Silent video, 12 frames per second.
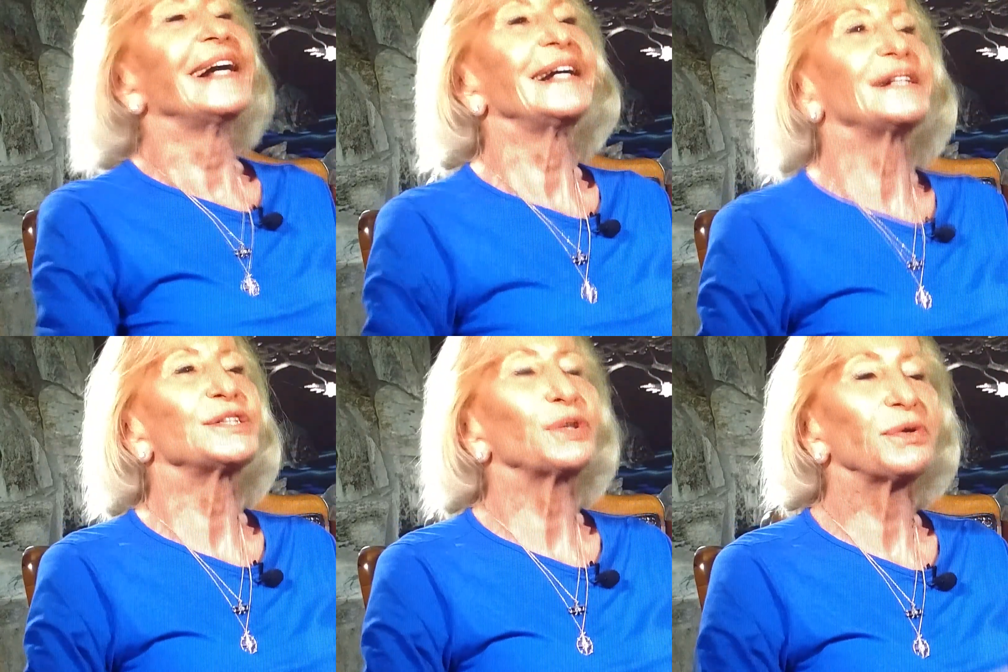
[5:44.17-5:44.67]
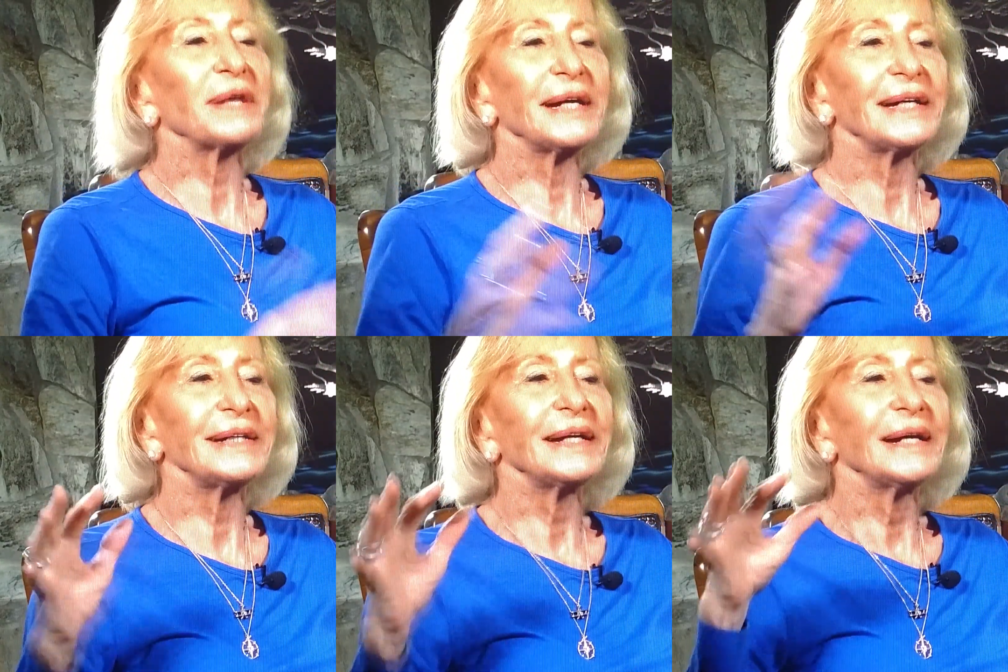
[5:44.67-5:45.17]
And so
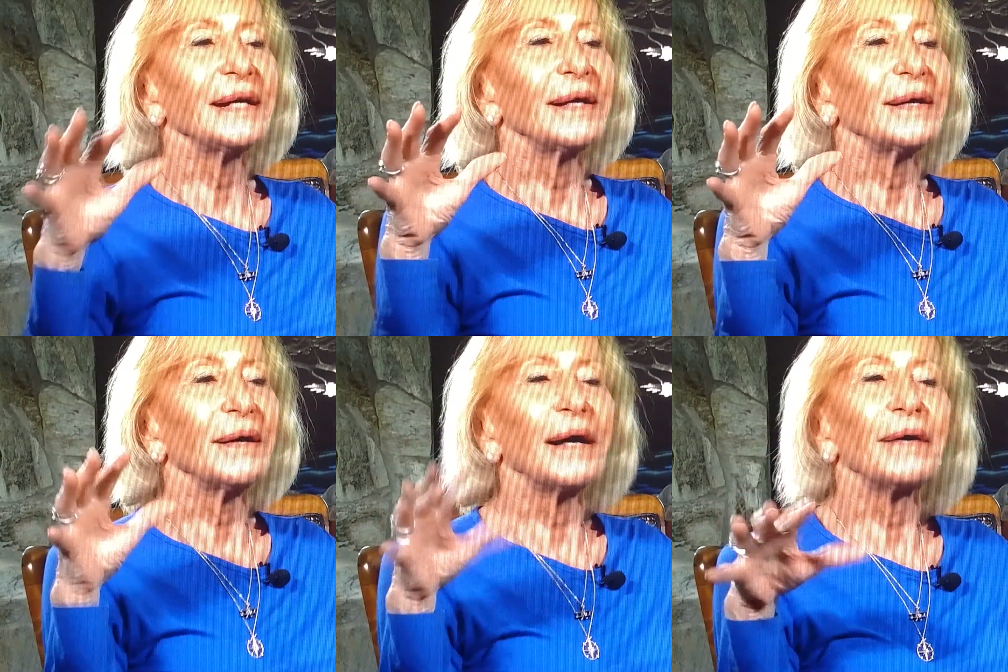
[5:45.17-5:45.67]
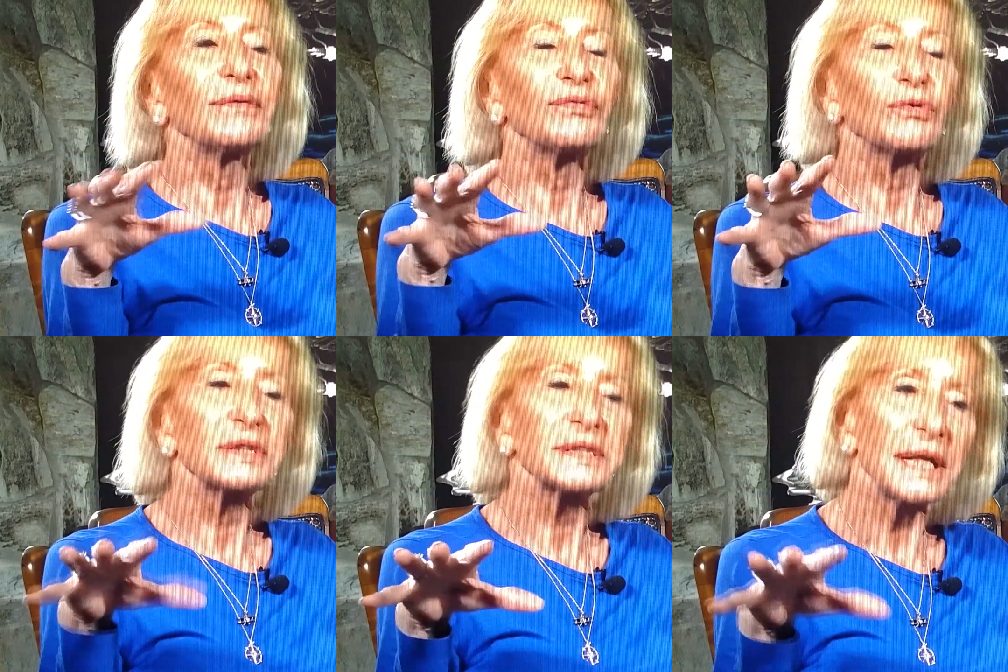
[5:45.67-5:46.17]
then
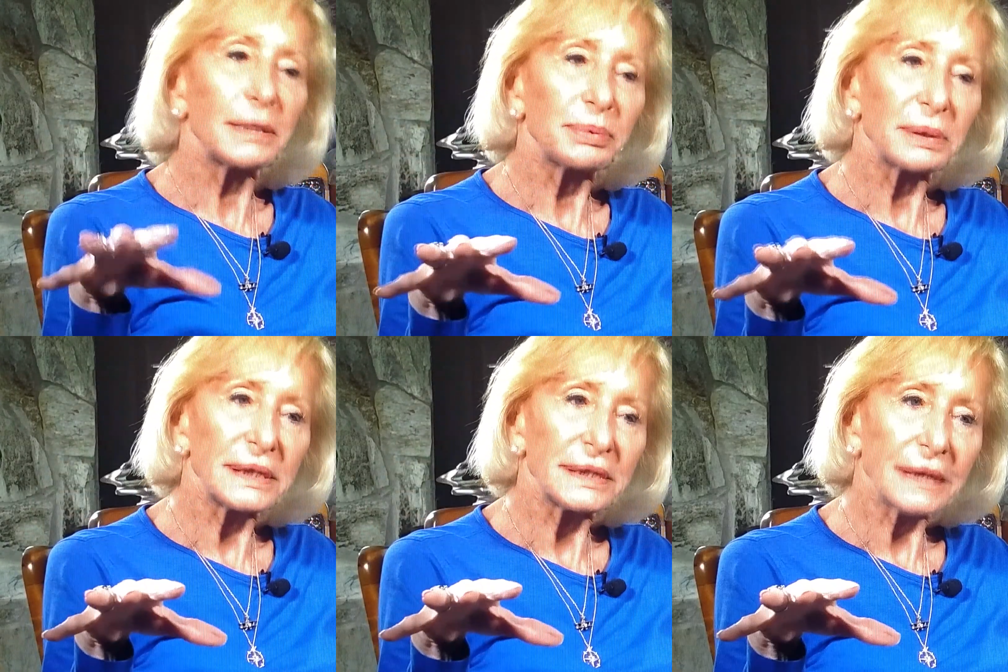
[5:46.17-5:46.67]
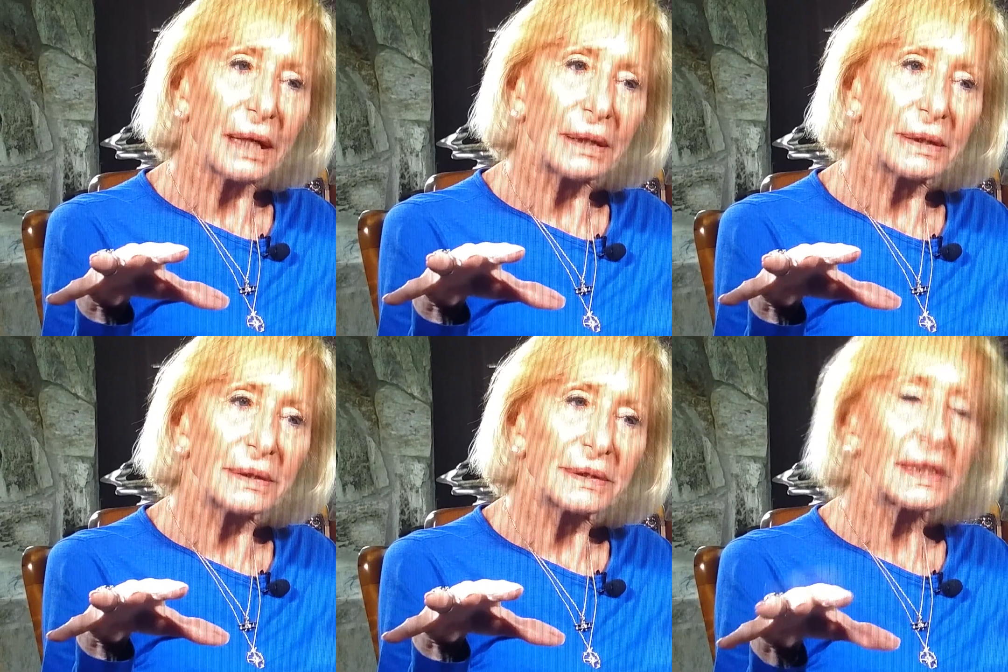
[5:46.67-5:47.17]
4 state police
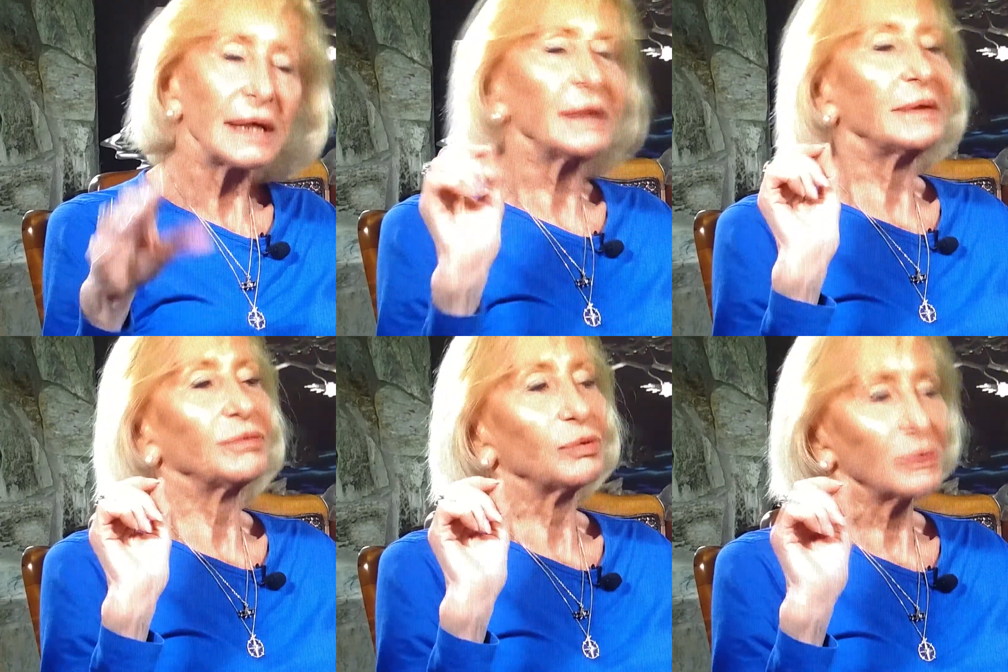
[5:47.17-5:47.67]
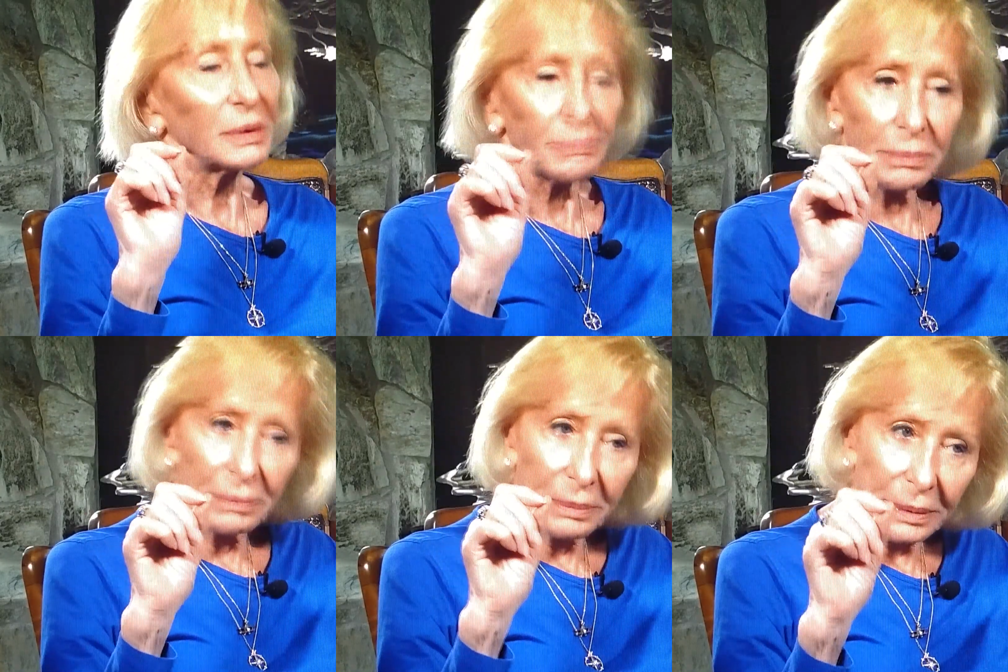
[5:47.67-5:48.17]
cars and 4
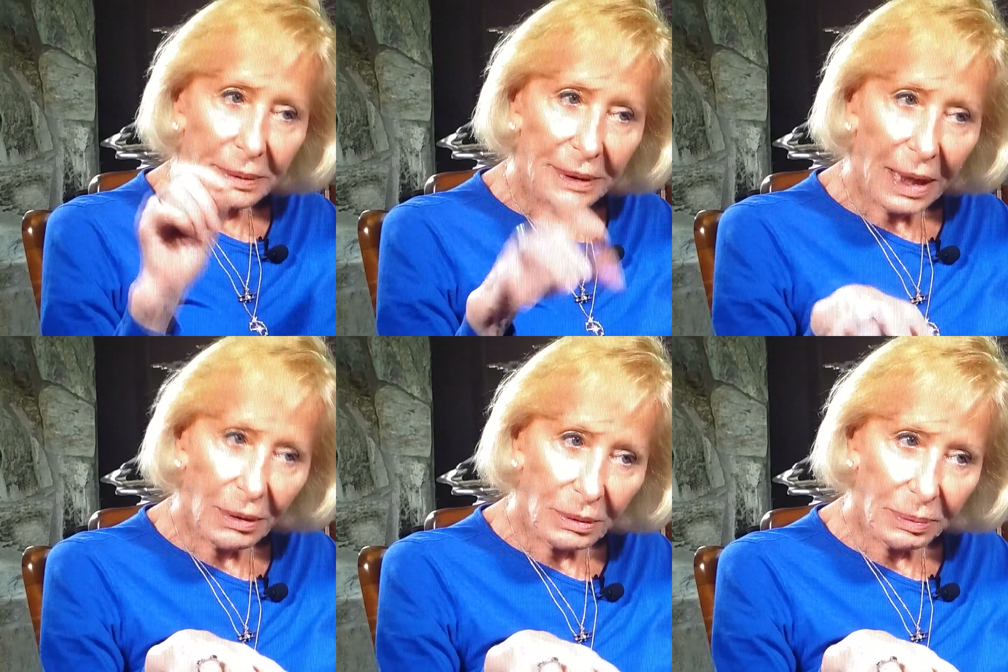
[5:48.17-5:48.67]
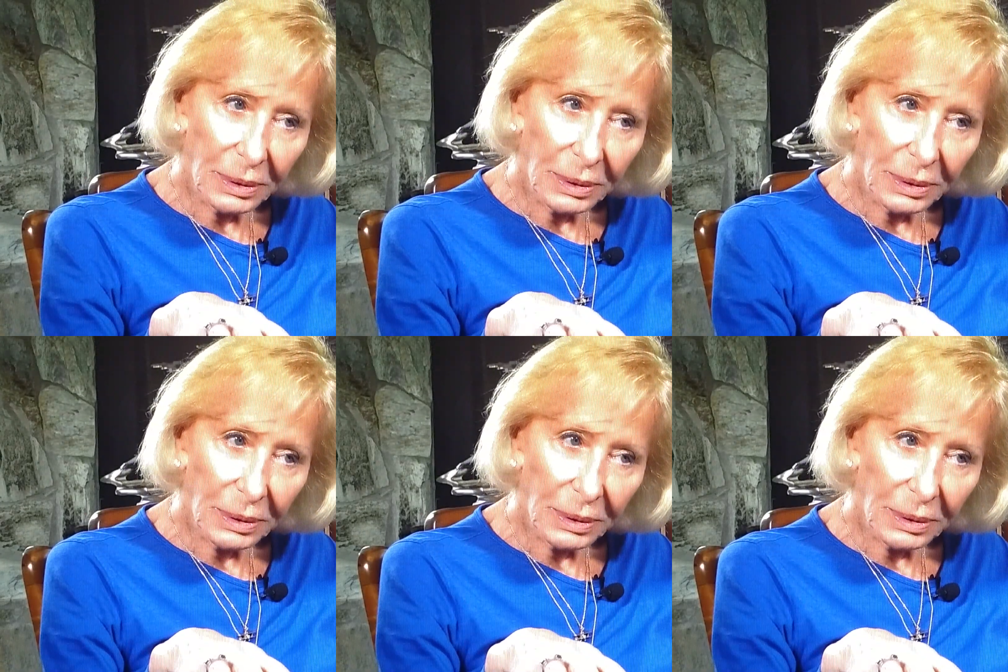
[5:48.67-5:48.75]
town